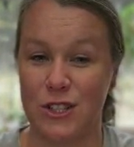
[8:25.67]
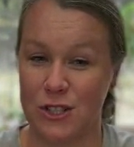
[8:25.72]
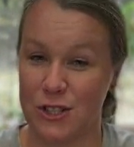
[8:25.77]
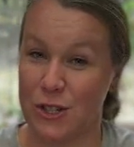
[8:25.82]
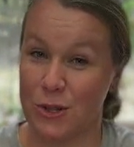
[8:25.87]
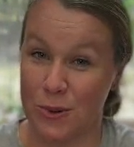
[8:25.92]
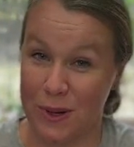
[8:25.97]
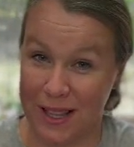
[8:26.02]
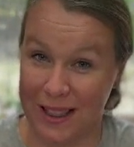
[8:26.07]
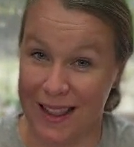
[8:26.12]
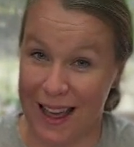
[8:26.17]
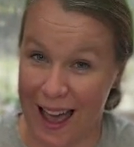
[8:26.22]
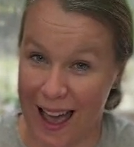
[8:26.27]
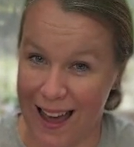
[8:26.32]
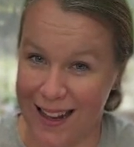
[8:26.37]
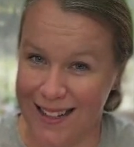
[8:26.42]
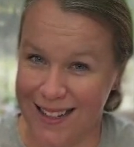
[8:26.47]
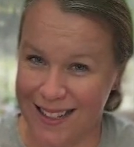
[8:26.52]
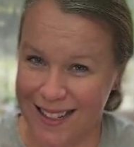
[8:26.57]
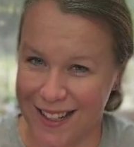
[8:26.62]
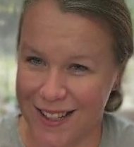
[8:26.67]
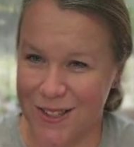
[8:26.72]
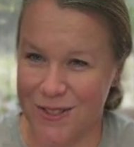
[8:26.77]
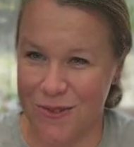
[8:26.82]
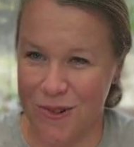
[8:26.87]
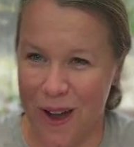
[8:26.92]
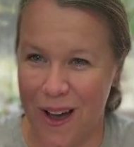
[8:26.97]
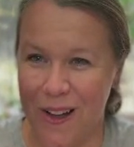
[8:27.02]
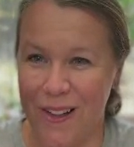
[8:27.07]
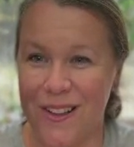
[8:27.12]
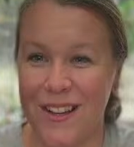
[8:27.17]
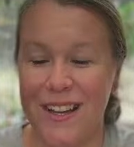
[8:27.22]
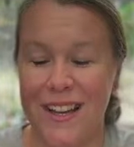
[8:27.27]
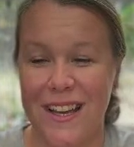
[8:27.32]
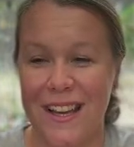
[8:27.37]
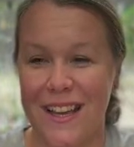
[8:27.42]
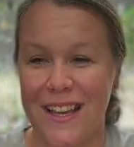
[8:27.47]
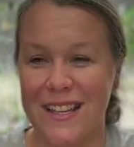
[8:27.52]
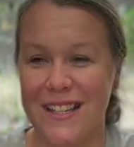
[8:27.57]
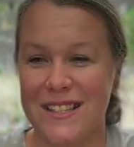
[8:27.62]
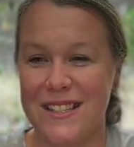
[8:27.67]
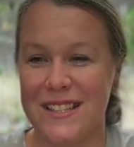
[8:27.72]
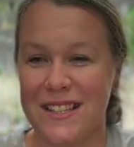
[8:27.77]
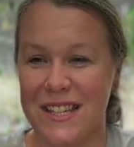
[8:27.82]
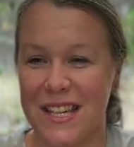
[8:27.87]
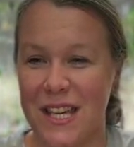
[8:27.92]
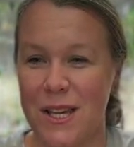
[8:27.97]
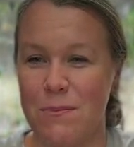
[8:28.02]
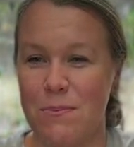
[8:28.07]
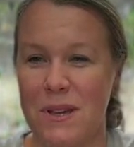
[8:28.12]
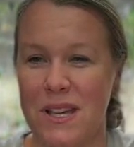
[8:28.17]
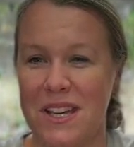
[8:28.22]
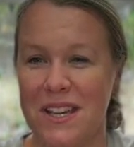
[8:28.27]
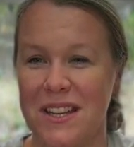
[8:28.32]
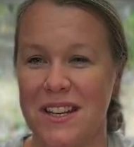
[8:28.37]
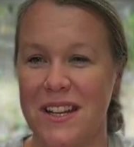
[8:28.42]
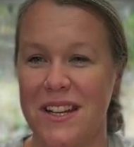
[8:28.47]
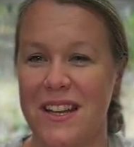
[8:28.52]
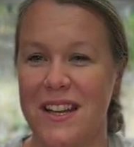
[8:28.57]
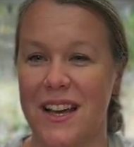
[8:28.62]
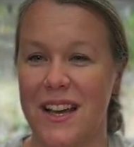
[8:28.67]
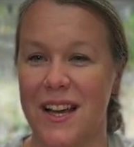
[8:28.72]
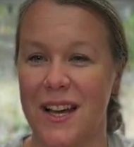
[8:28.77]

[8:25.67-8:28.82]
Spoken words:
doing that as well, is keeping